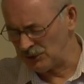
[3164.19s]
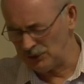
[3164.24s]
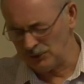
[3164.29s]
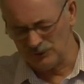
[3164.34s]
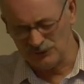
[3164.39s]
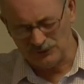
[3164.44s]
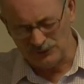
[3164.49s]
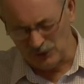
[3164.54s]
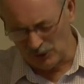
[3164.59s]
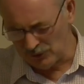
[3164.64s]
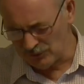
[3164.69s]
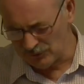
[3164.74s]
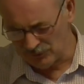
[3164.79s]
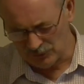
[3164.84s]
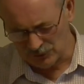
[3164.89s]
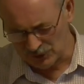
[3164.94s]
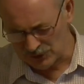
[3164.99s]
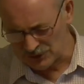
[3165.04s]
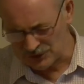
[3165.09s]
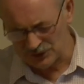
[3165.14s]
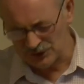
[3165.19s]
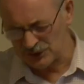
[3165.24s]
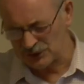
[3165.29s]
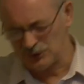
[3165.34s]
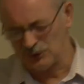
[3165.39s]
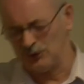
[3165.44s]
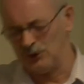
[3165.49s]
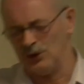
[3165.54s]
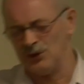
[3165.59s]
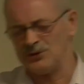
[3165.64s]
you have done for us at the
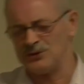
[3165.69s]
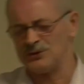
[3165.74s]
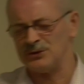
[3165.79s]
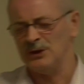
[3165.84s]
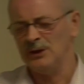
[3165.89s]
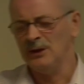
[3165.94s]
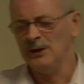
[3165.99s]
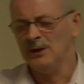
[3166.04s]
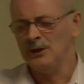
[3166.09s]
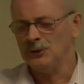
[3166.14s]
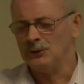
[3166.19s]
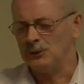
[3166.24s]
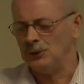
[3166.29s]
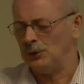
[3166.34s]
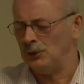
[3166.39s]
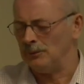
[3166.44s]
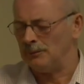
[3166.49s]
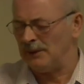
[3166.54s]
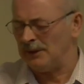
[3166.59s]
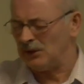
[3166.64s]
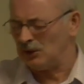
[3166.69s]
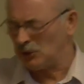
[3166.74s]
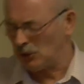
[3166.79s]
cross, to have been